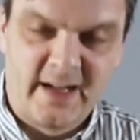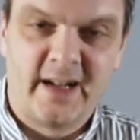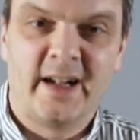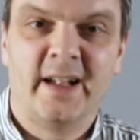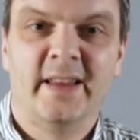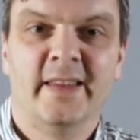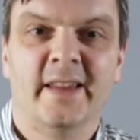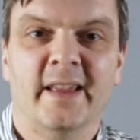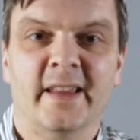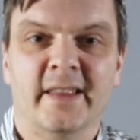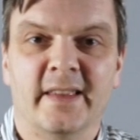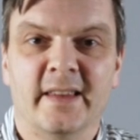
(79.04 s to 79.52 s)

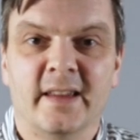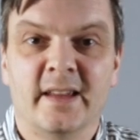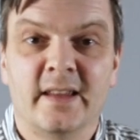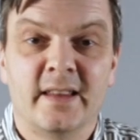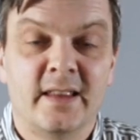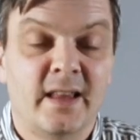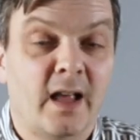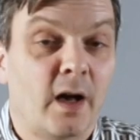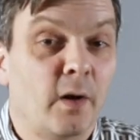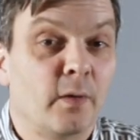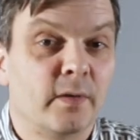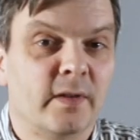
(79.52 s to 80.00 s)
and then
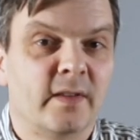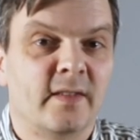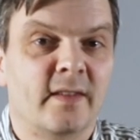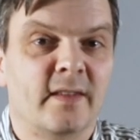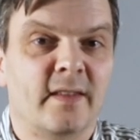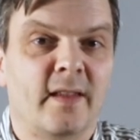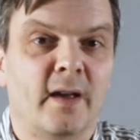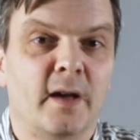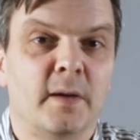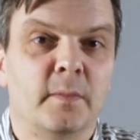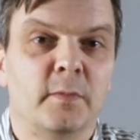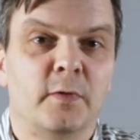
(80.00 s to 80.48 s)
now is
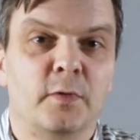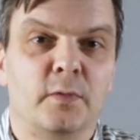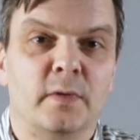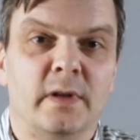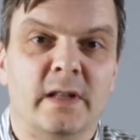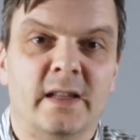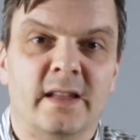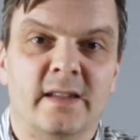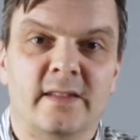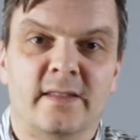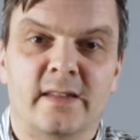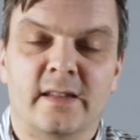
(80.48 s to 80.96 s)
the time to
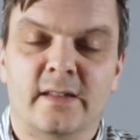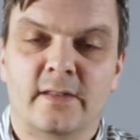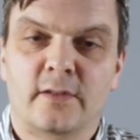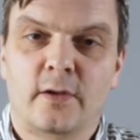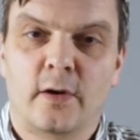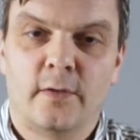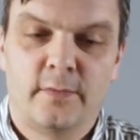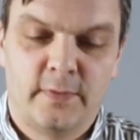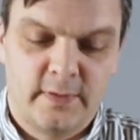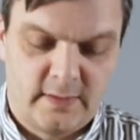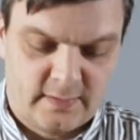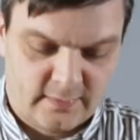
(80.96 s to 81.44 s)
release these
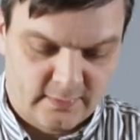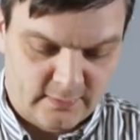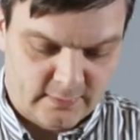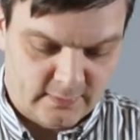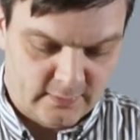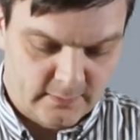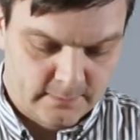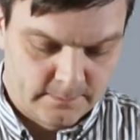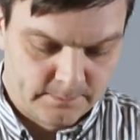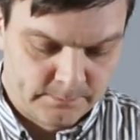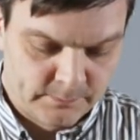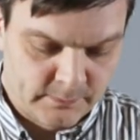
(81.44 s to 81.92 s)

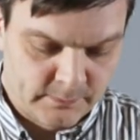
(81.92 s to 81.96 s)
coffees.